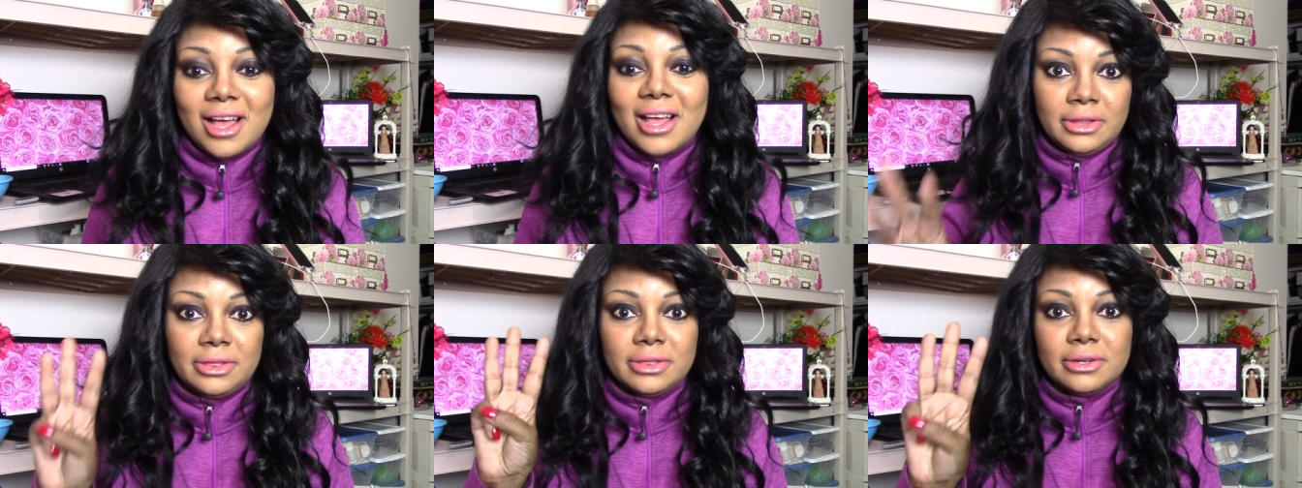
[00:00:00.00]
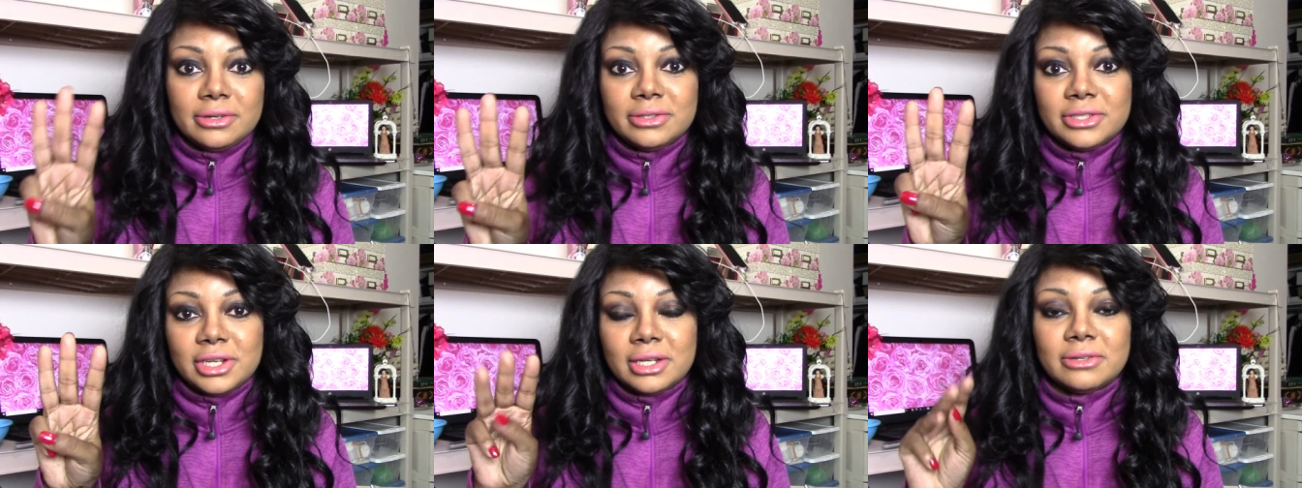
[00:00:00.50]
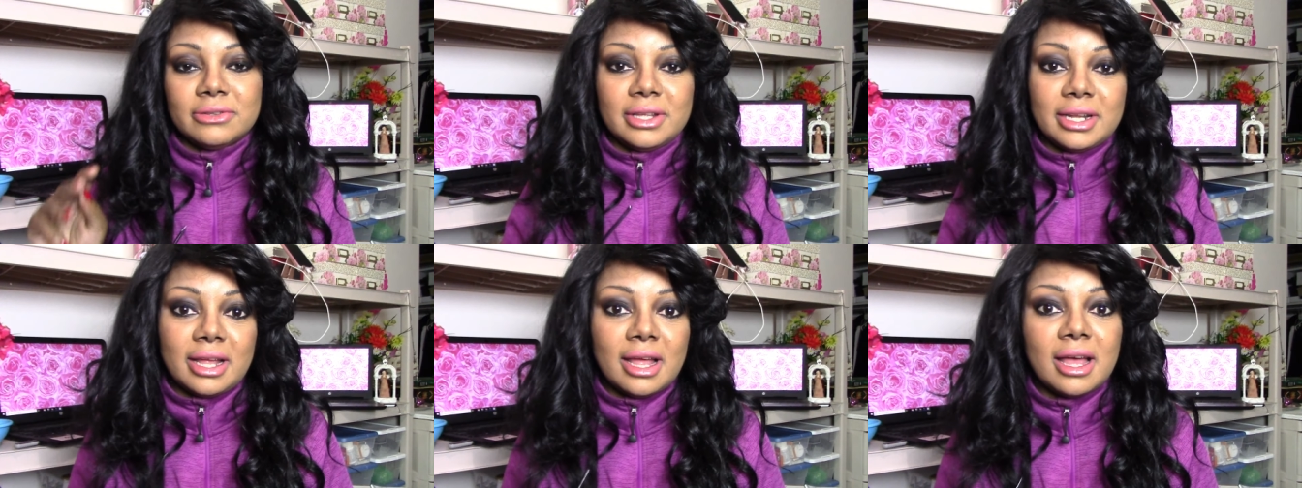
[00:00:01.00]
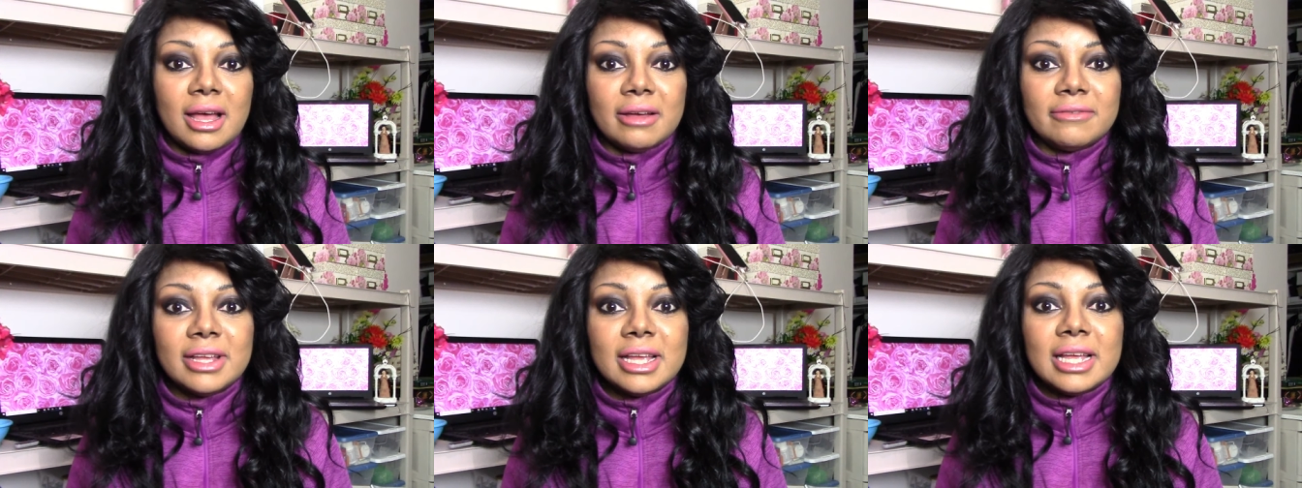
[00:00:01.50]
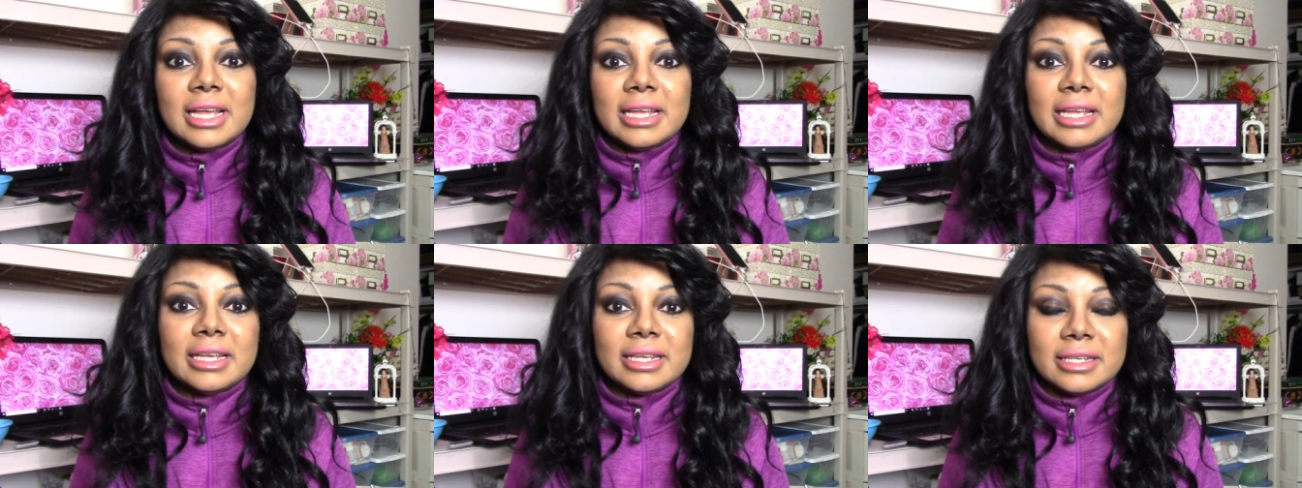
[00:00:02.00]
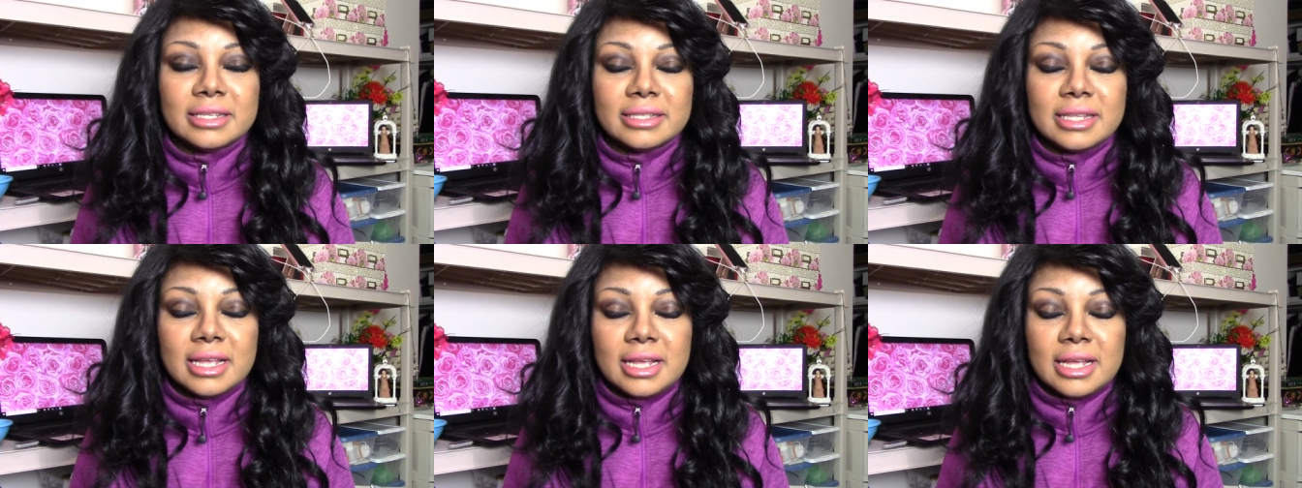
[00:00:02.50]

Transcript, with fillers: The third channel that I have is